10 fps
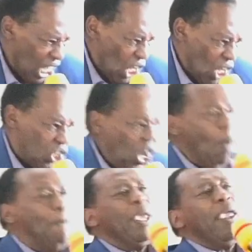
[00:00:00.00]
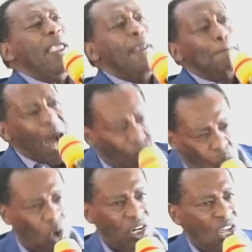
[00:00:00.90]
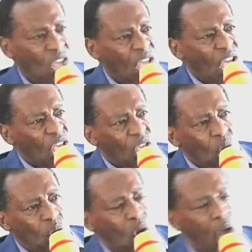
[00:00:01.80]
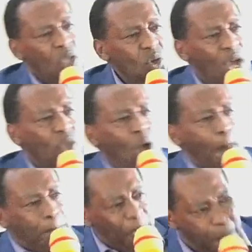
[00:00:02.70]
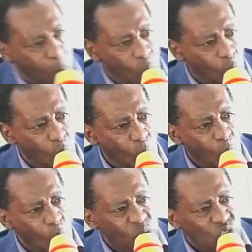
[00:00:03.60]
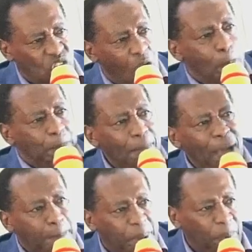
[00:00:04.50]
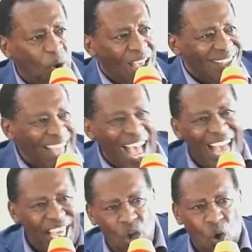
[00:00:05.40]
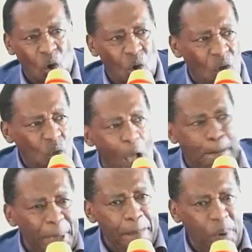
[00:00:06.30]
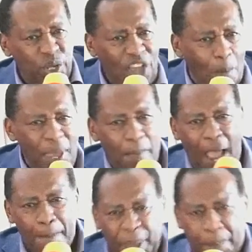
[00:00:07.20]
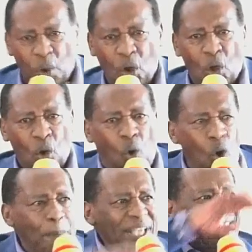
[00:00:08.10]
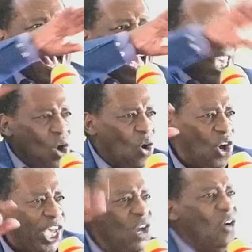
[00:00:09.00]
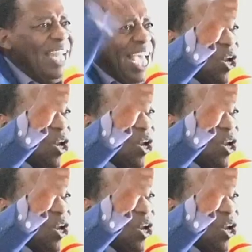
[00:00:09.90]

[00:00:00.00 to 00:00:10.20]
Shall be my God. Your people shall be my people. Saa hiyo, your people shall be my people. Kube saa hiyo, hilo neno,